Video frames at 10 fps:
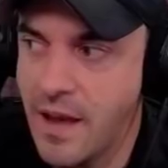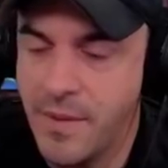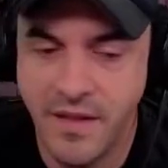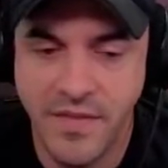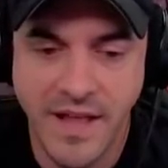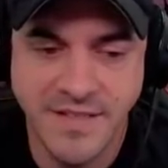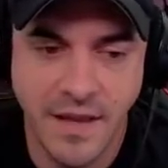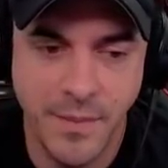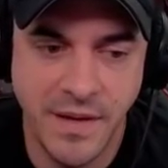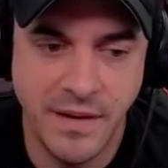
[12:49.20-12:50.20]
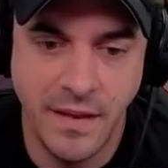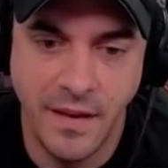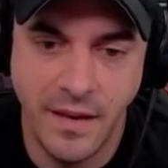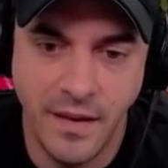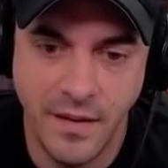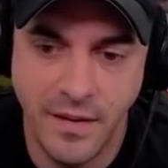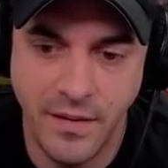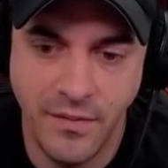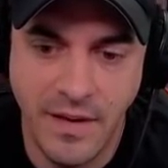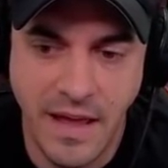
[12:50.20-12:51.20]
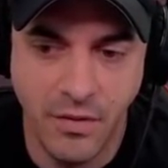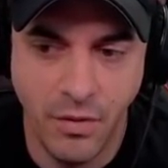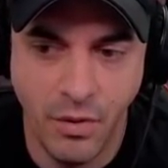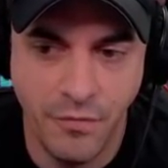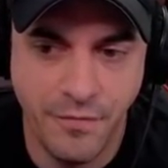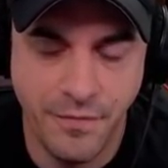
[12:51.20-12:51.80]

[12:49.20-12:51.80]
mean, and that's, I mean, and and I don't know if...